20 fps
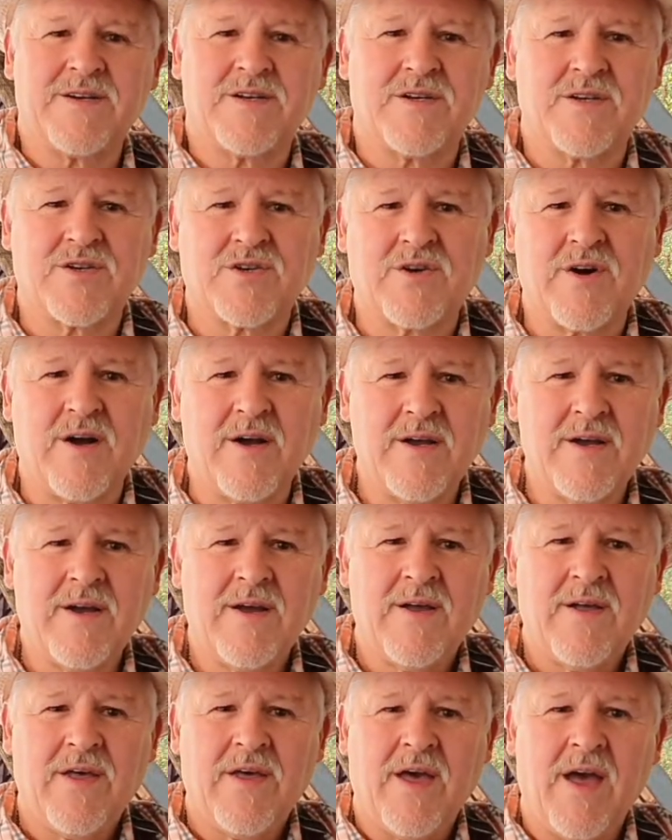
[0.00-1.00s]
in Australia
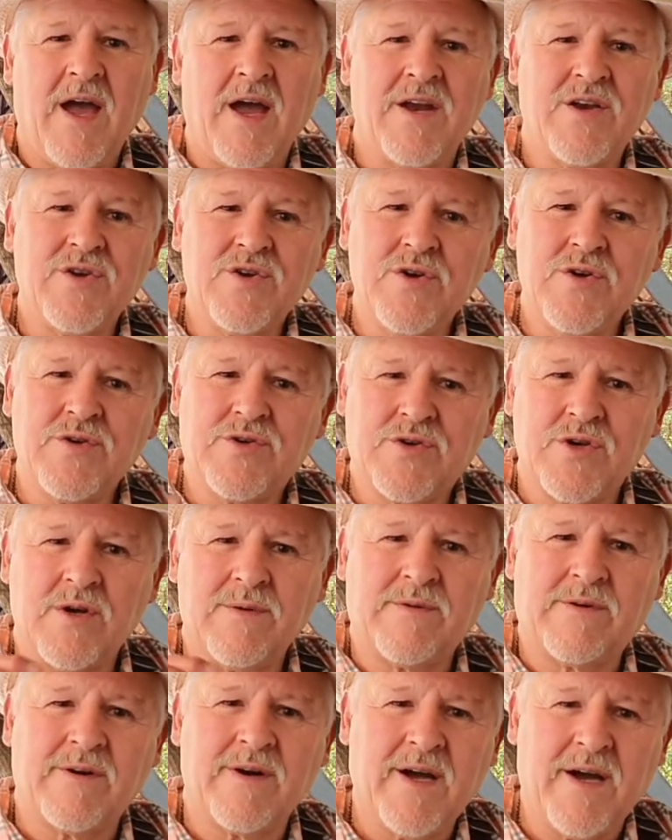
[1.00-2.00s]
and
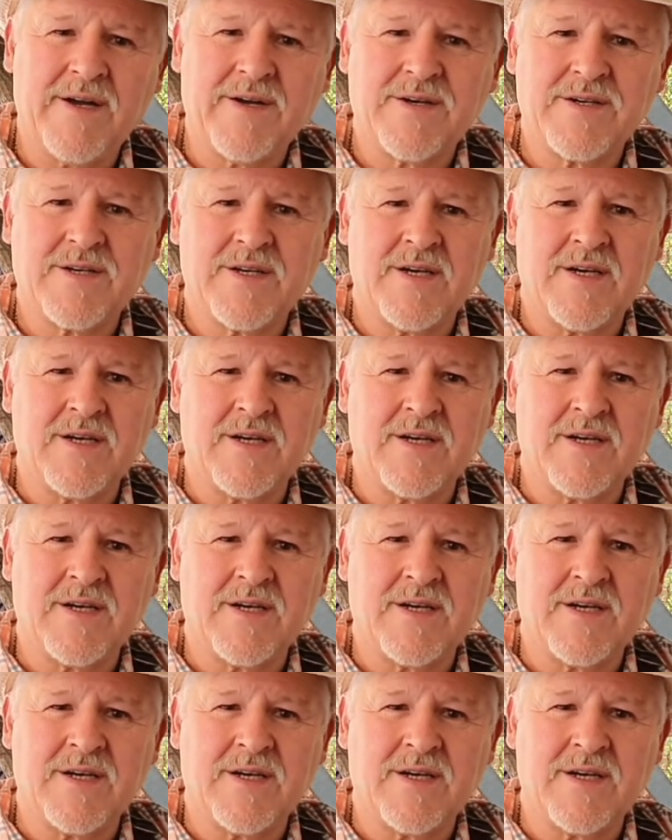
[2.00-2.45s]
YouTube creators in